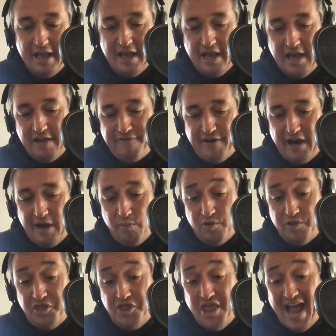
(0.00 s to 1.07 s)
If I
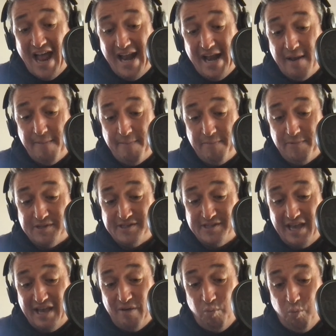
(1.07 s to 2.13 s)
would then
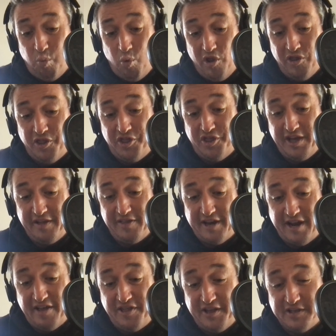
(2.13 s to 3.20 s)
say one thing that
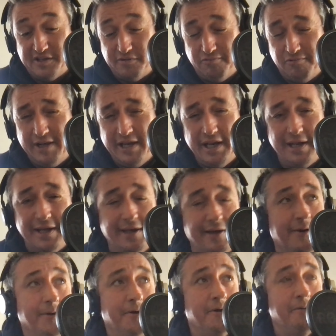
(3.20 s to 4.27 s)
I think
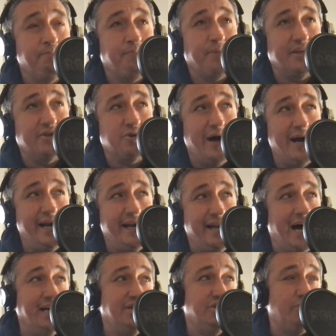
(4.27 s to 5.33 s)
it's quite a
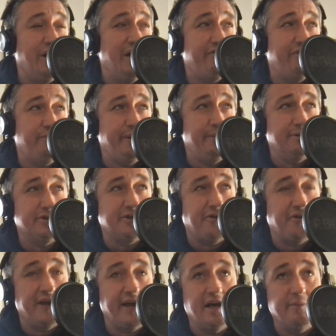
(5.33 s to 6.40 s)
nice way for people to
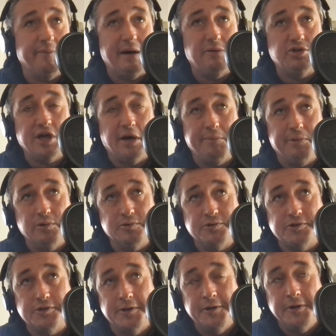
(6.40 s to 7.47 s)
think about
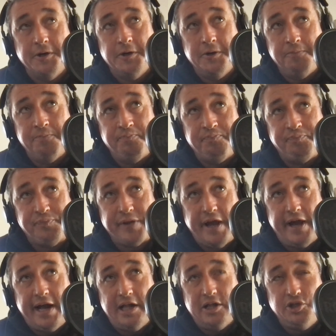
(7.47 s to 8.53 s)
doubles,
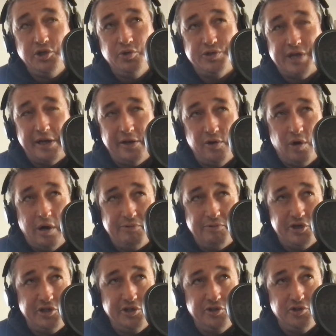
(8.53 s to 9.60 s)
and I know I'm going
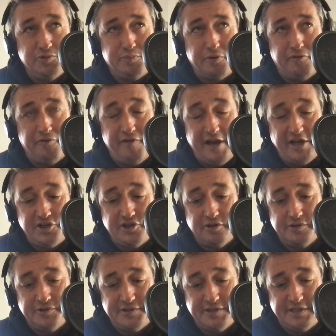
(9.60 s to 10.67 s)
to use professional
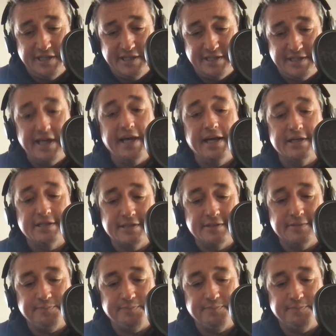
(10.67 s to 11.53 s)
statistics,